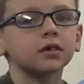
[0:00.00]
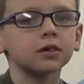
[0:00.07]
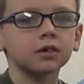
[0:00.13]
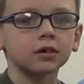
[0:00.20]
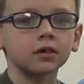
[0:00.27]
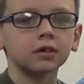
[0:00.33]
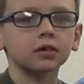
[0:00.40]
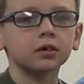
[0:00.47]

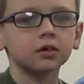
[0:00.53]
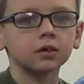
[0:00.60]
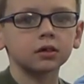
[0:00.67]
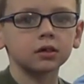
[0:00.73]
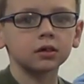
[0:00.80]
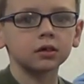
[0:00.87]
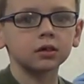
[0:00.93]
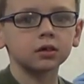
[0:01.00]

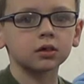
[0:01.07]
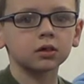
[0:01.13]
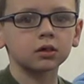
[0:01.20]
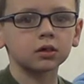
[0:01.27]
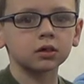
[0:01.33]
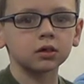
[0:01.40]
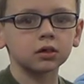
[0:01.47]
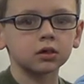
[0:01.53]

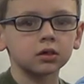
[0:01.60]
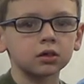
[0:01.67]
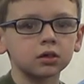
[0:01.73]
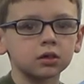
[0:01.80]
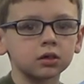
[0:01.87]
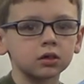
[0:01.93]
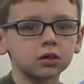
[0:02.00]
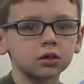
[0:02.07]

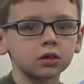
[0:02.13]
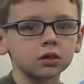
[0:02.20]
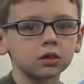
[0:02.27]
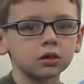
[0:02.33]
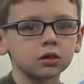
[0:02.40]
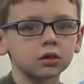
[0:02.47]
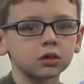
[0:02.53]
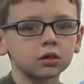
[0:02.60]

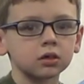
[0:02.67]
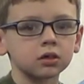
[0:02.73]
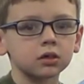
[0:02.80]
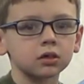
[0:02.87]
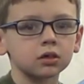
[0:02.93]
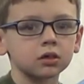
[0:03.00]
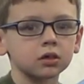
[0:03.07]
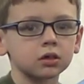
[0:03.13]

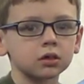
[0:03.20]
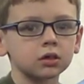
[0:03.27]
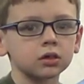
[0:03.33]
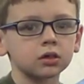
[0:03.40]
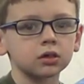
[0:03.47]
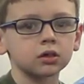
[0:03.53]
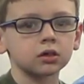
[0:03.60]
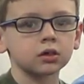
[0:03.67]

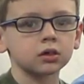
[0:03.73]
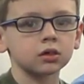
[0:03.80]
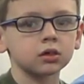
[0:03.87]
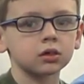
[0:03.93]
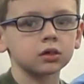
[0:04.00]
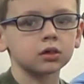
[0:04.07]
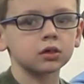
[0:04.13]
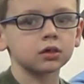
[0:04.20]

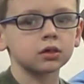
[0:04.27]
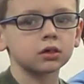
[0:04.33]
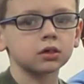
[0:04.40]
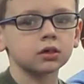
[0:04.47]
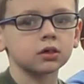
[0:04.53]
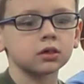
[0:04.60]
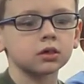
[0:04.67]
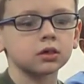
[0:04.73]

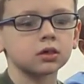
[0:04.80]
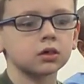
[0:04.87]
This person isn't speaking.